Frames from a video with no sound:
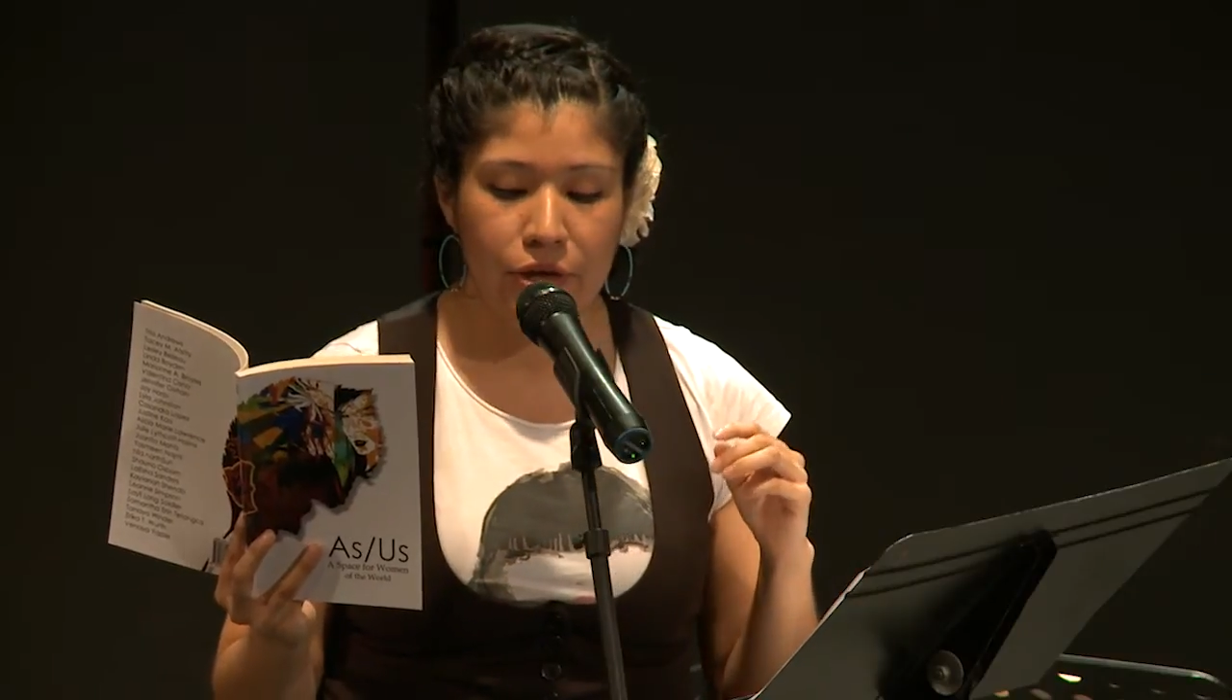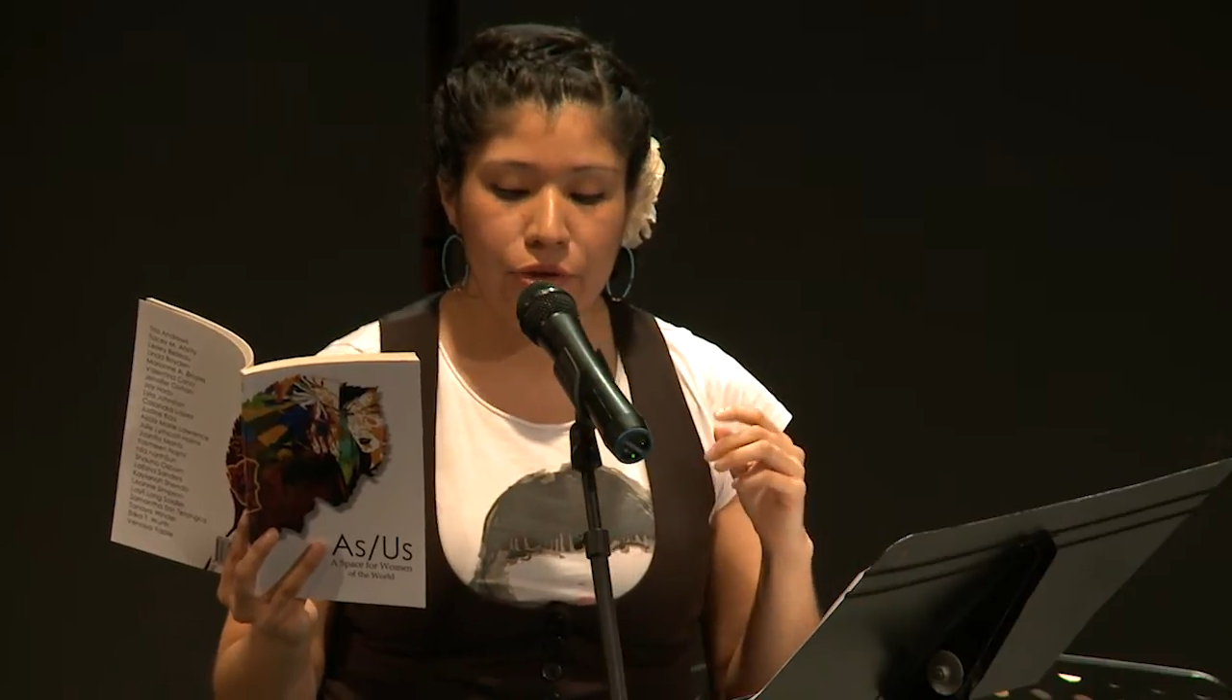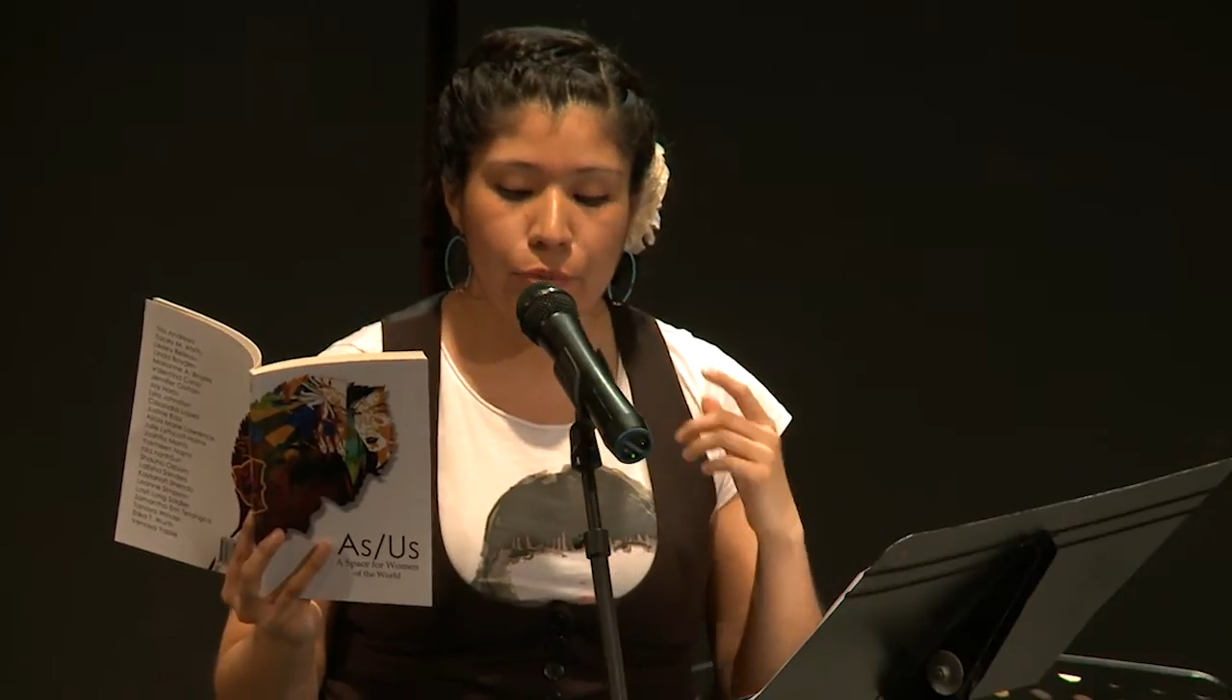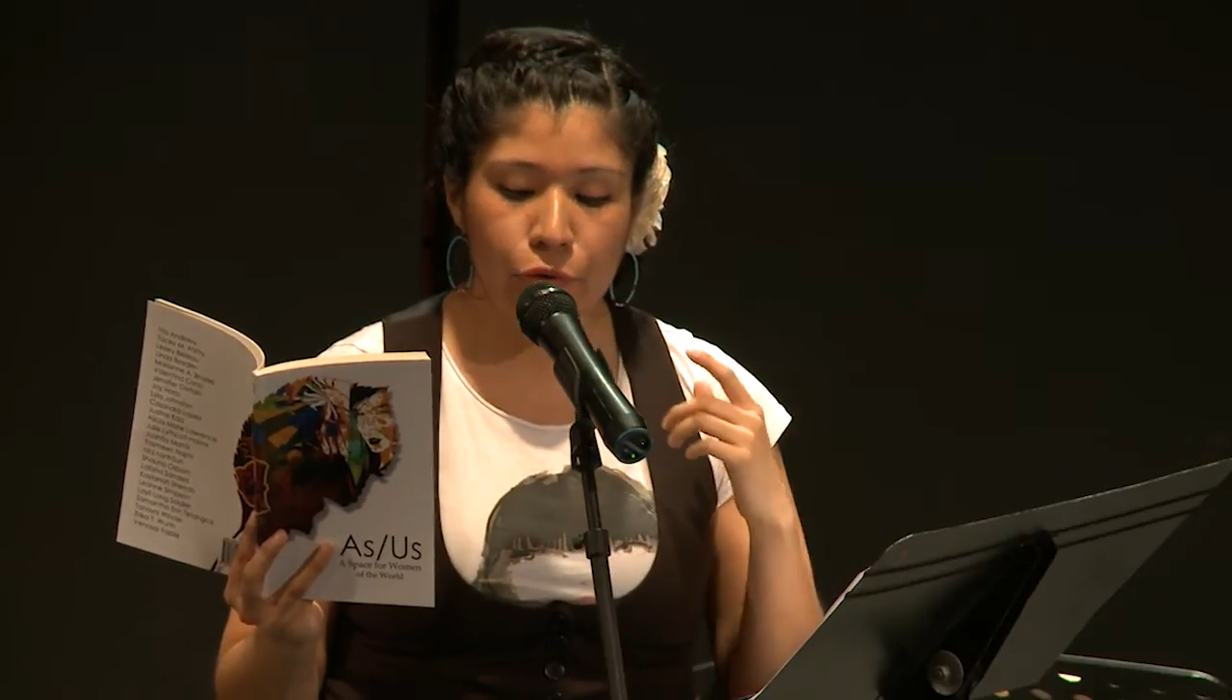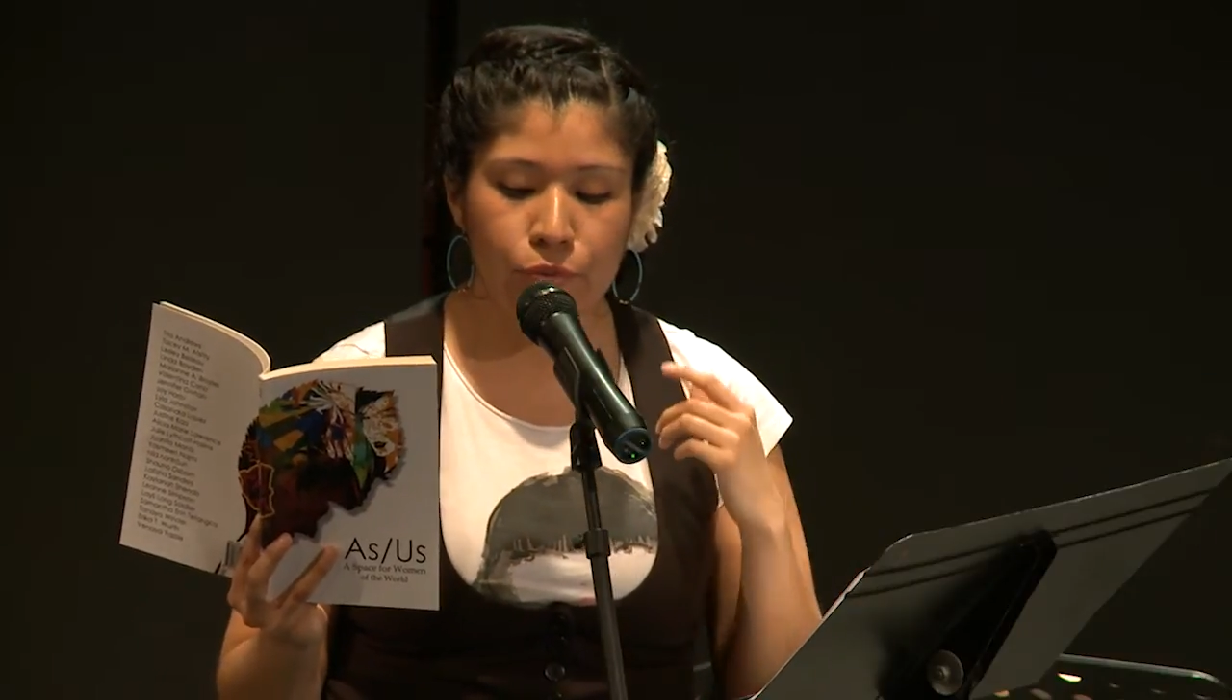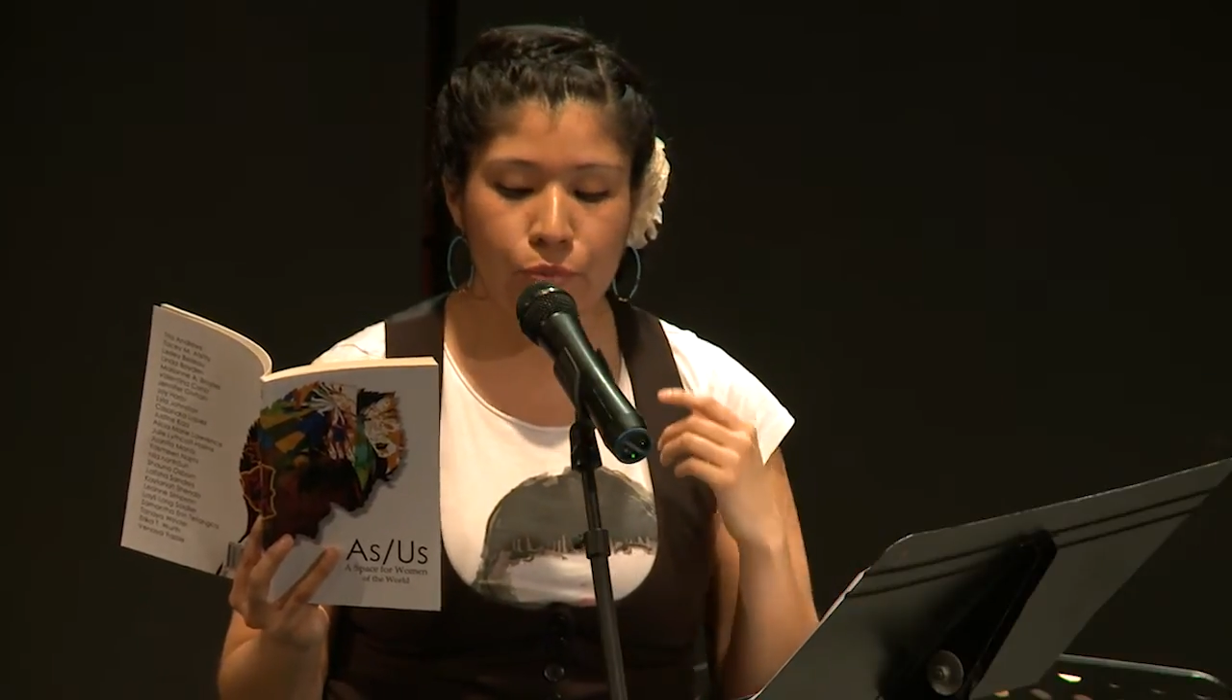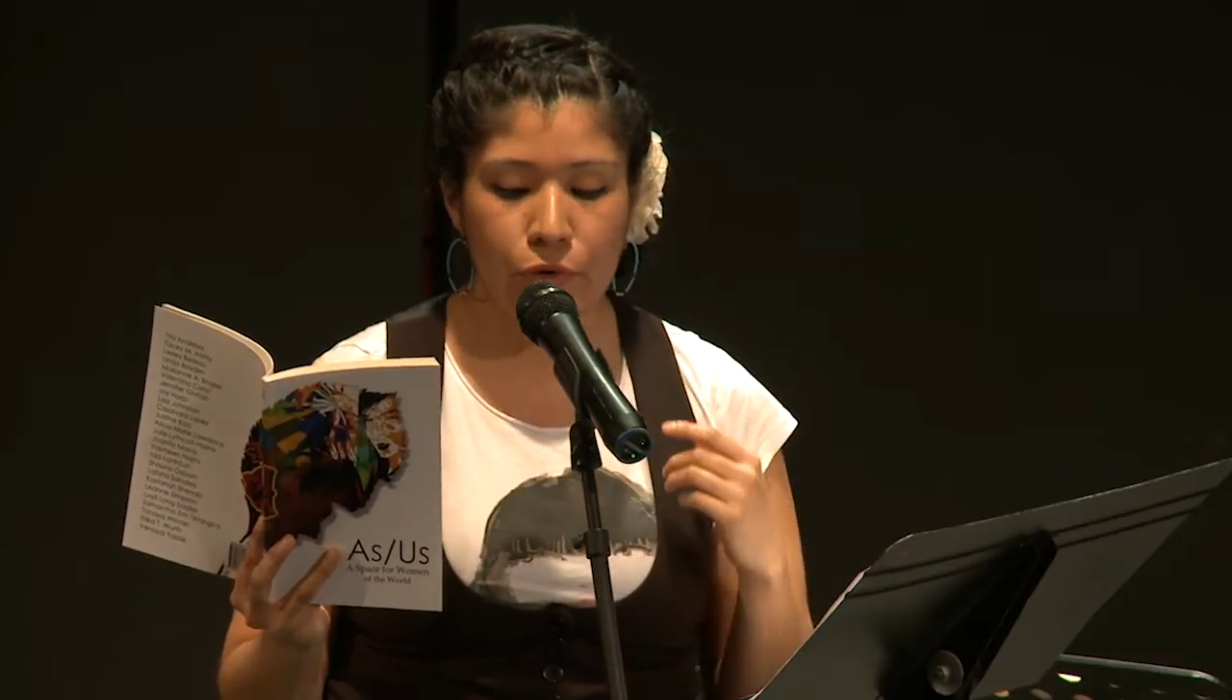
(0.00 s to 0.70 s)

the moon